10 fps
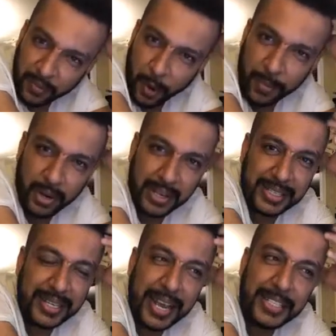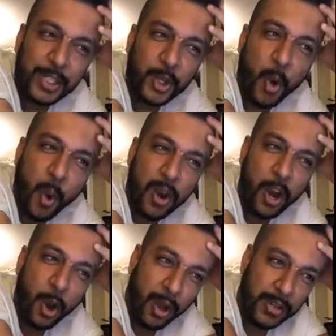formulas. It has its
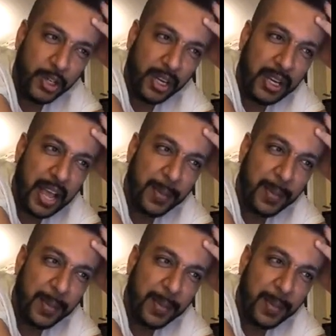own logic.